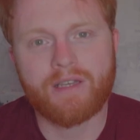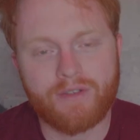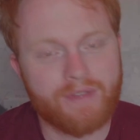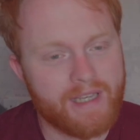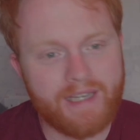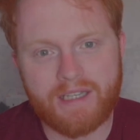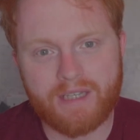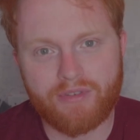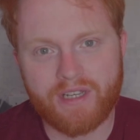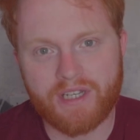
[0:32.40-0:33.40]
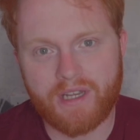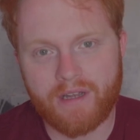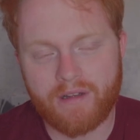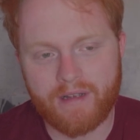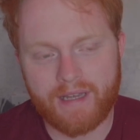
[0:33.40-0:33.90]
So the easiest prediction
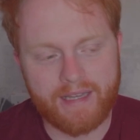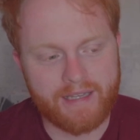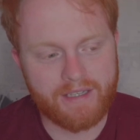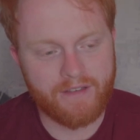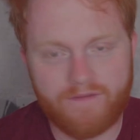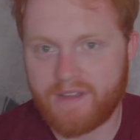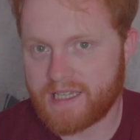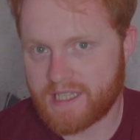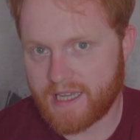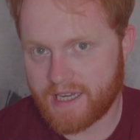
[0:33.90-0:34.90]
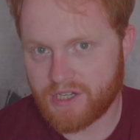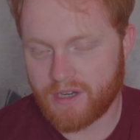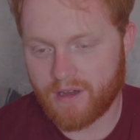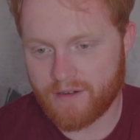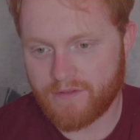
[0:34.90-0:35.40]
here is phase
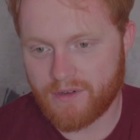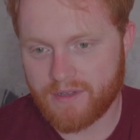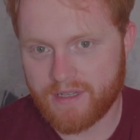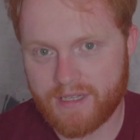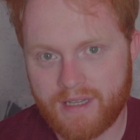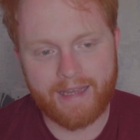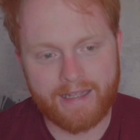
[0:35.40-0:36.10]
detection autofocus.